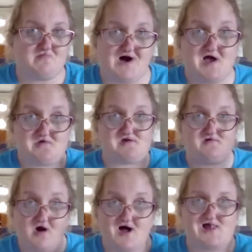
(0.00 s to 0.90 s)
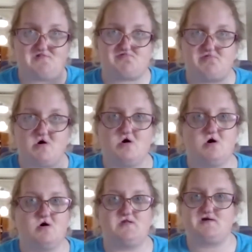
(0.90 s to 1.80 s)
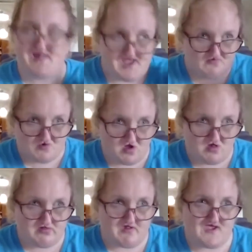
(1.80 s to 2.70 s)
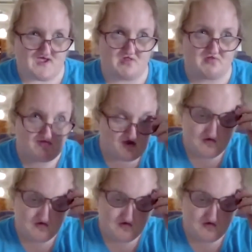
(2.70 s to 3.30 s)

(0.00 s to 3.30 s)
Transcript: flashing lights on cameras and